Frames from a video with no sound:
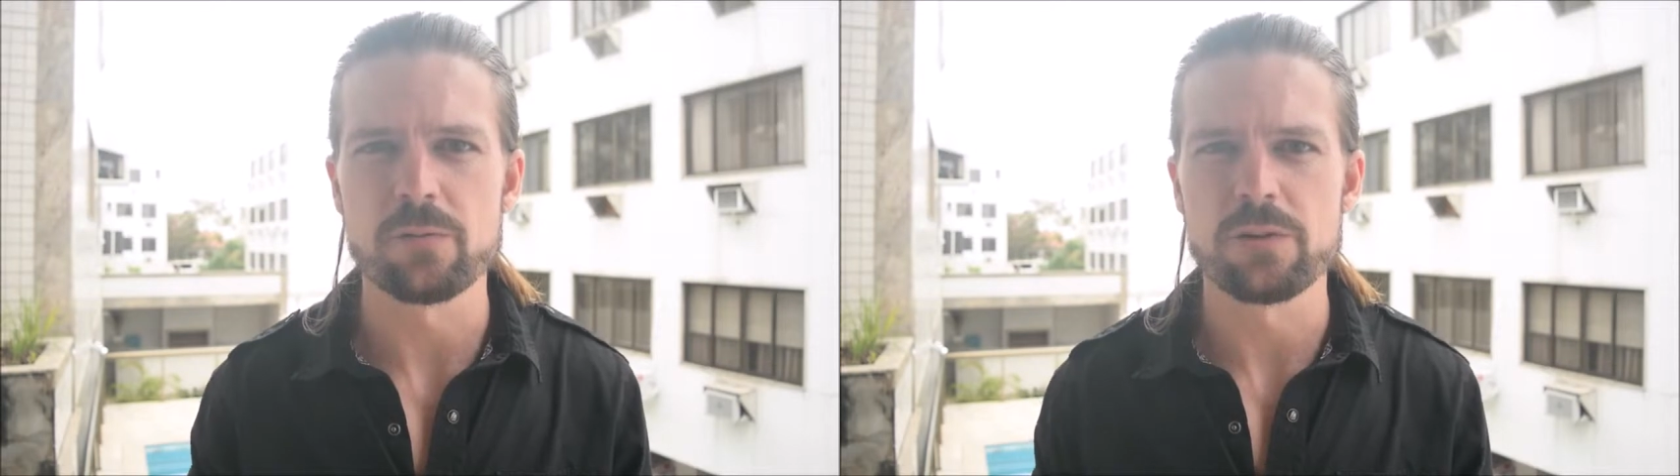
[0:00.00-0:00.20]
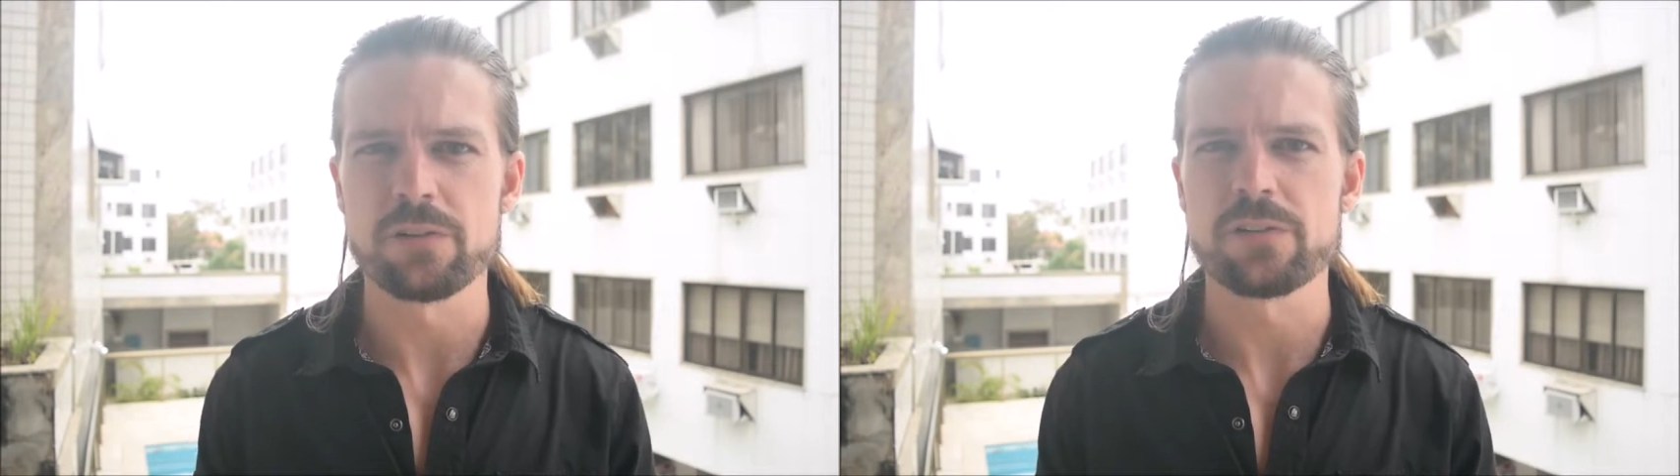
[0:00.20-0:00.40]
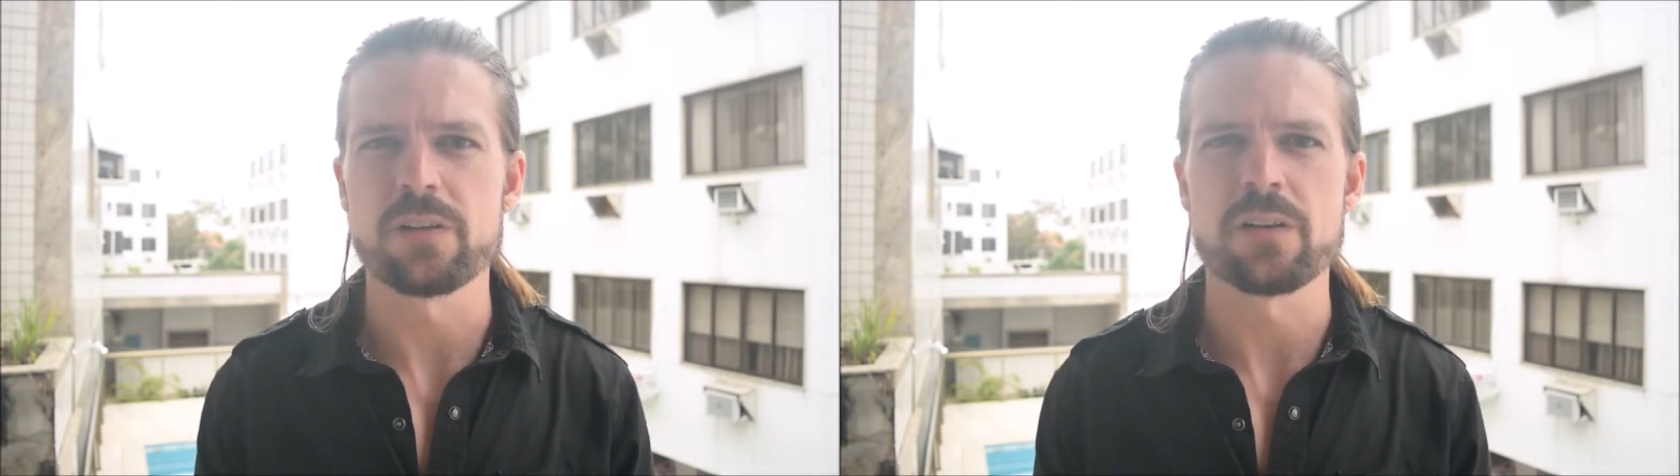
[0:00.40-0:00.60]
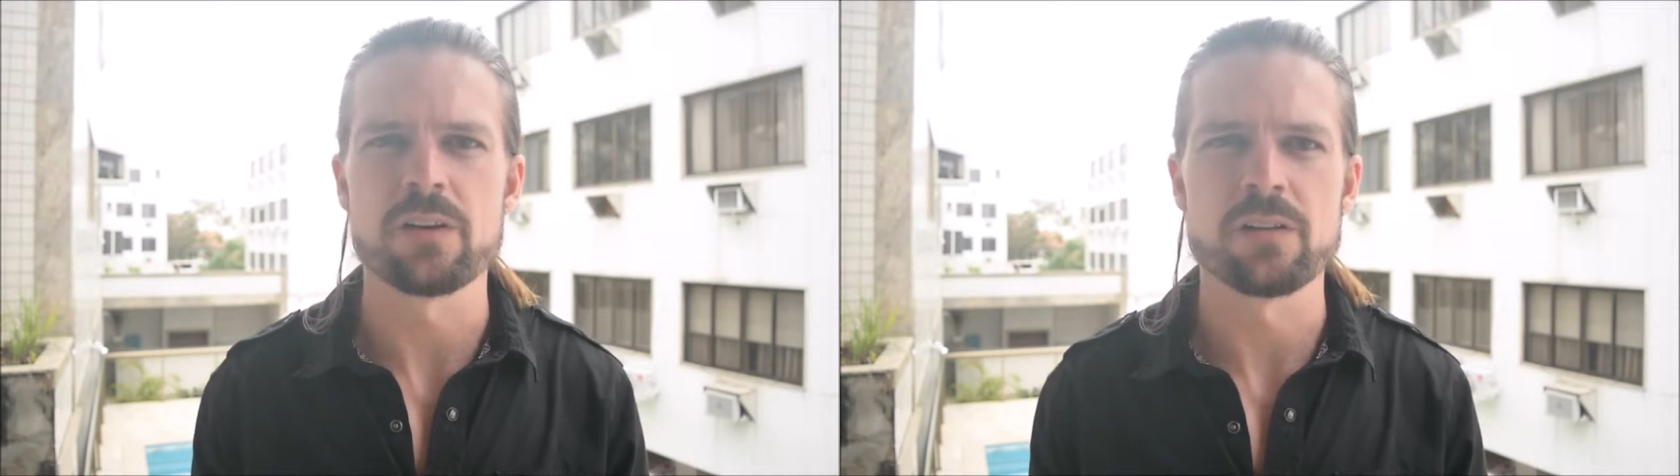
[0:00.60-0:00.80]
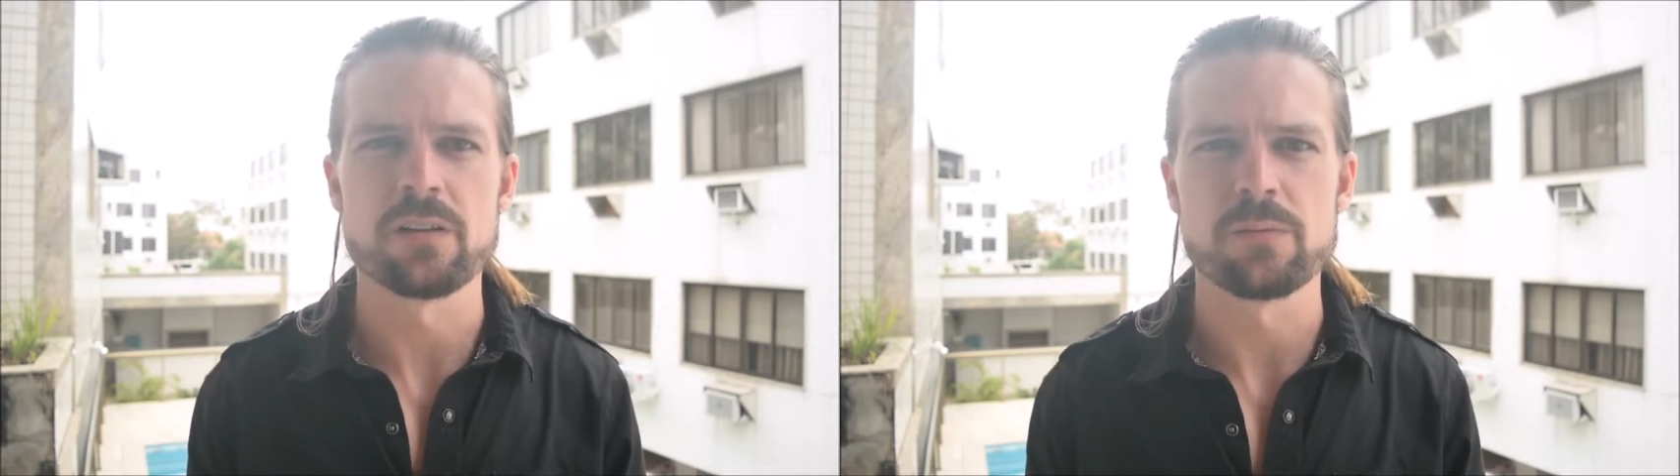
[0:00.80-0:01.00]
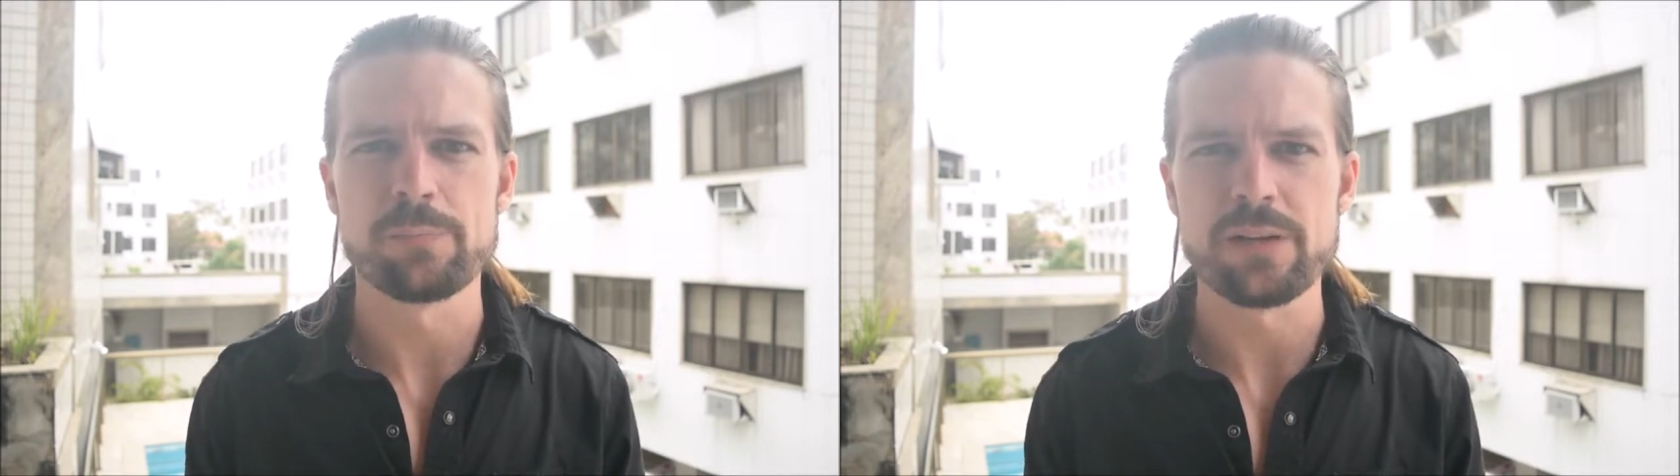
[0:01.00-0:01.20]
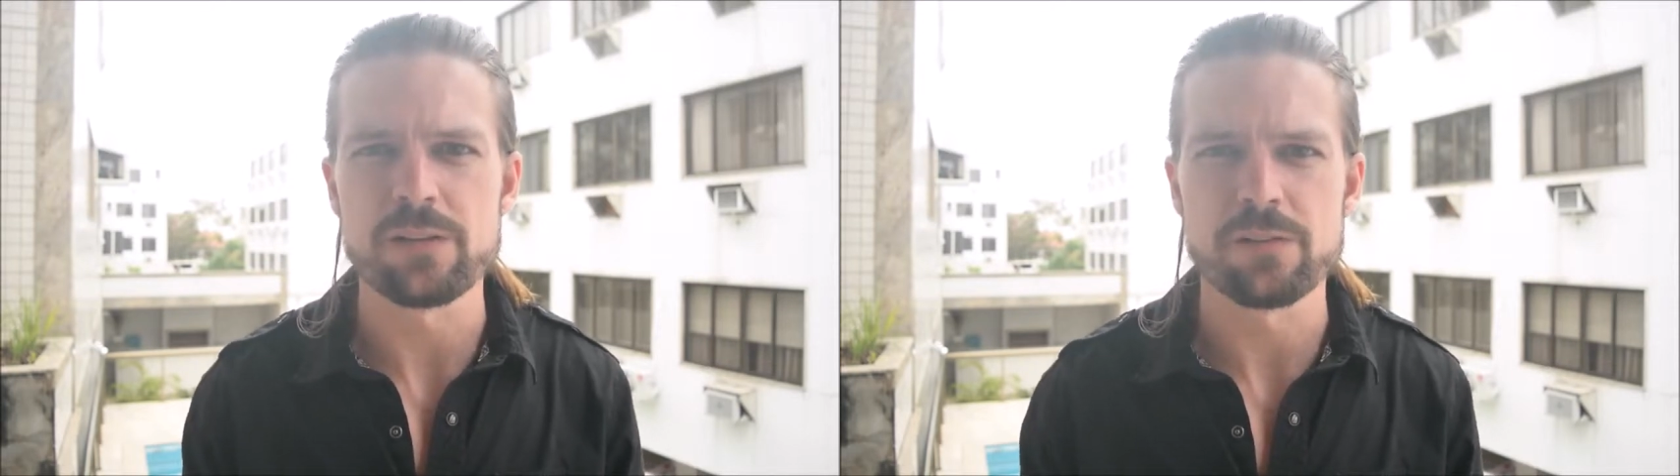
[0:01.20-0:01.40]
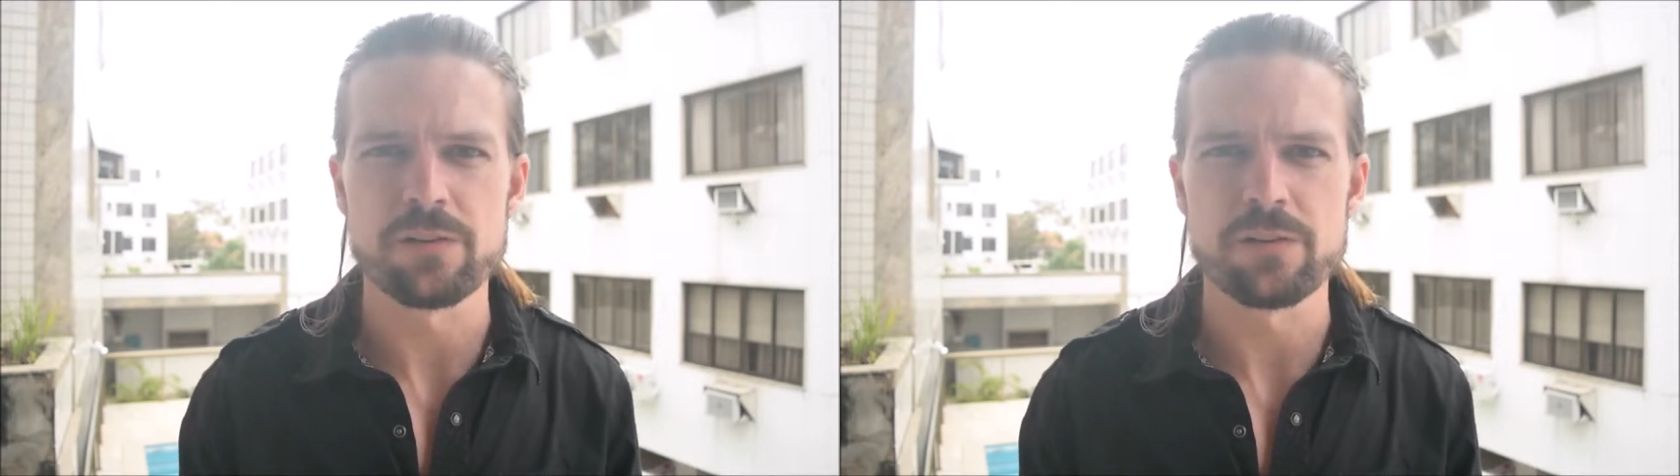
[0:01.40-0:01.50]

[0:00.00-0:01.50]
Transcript: while you're sitting on the beach